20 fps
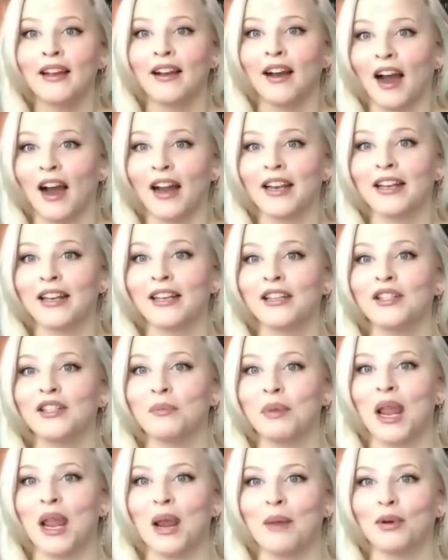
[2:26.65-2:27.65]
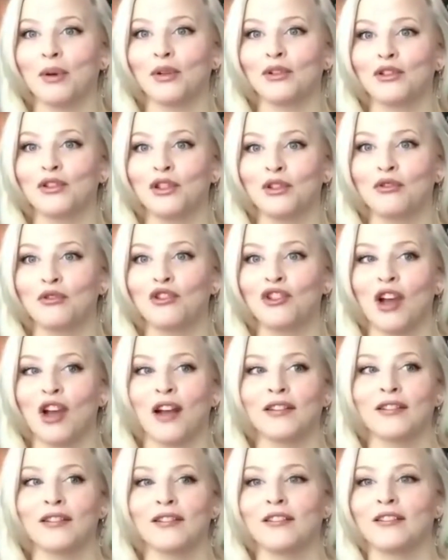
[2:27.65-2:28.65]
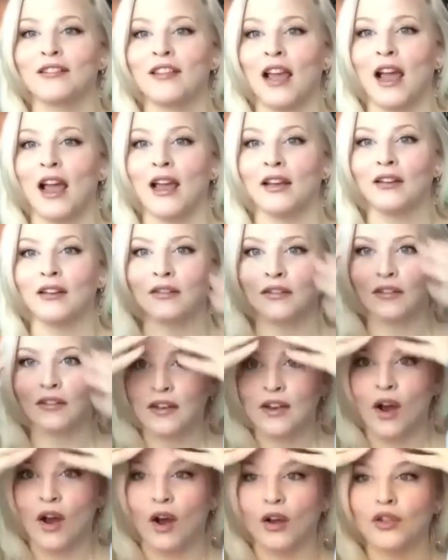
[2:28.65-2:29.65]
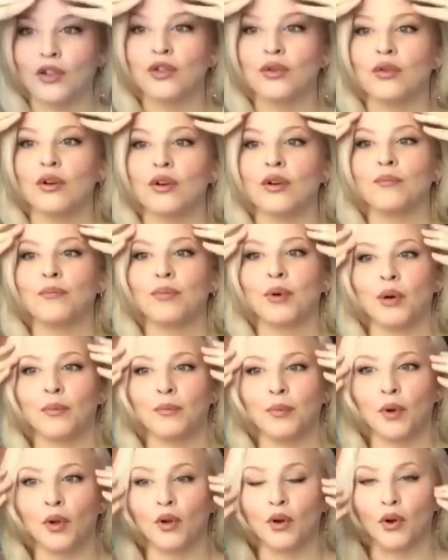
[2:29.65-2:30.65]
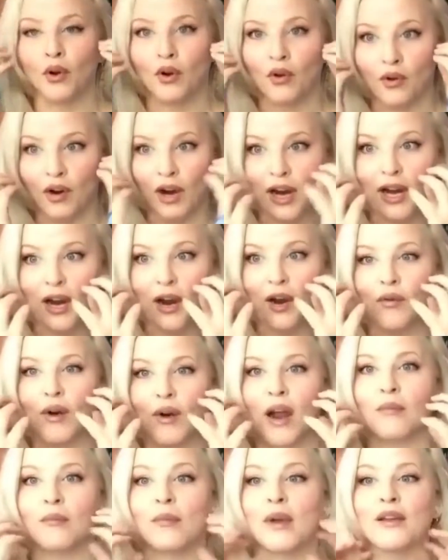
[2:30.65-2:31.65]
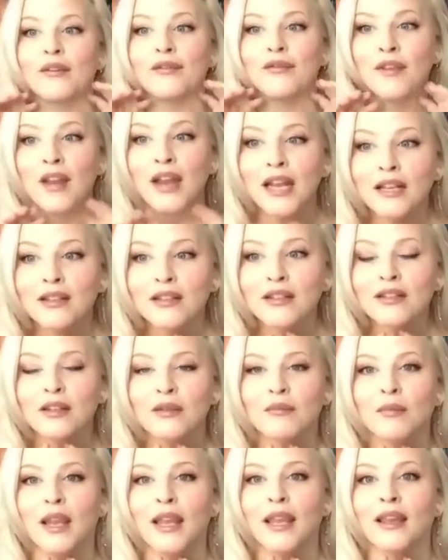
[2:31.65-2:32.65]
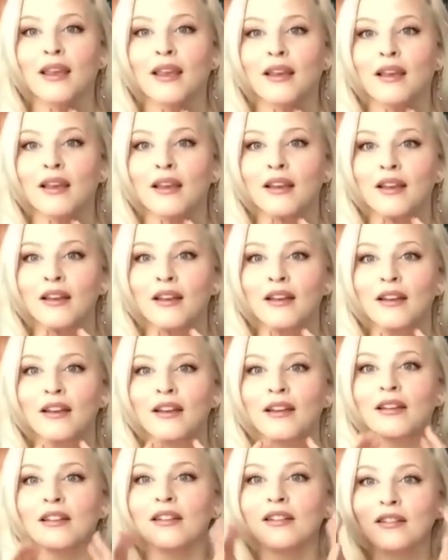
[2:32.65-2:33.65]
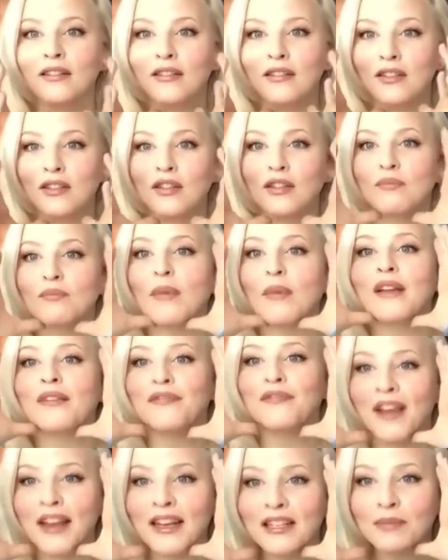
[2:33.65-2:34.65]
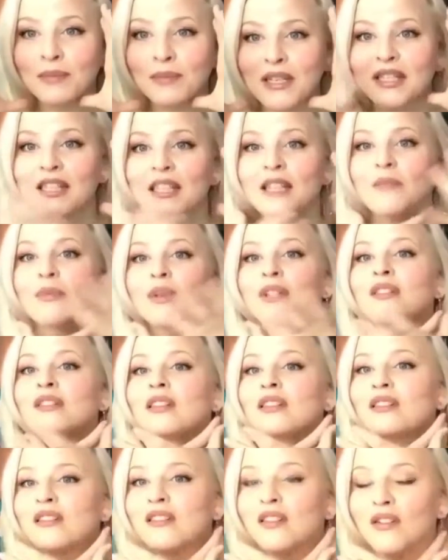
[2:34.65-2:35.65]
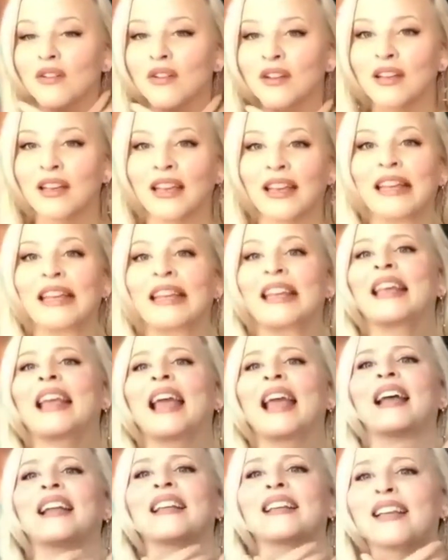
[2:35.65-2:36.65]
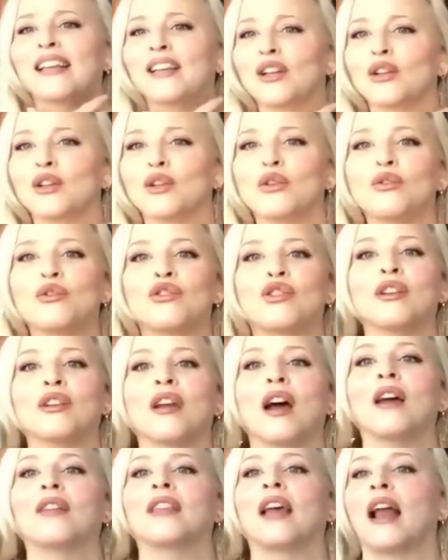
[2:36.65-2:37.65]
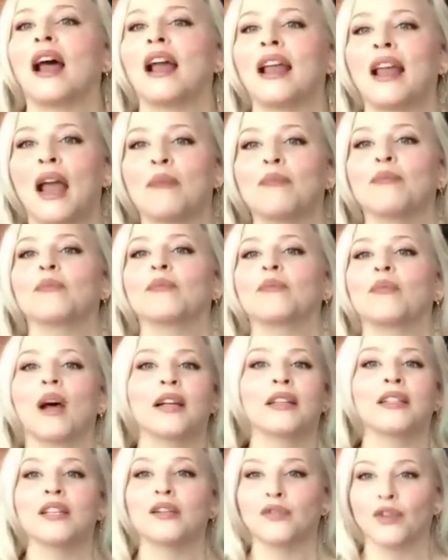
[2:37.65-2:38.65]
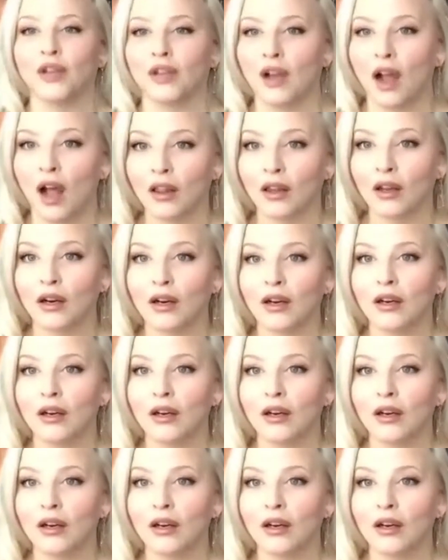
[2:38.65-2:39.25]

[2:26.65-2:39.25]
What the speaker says: I need to be able to just then contour purple or gray around my face to make my face be seen, but to still get an illusion that I am a different color.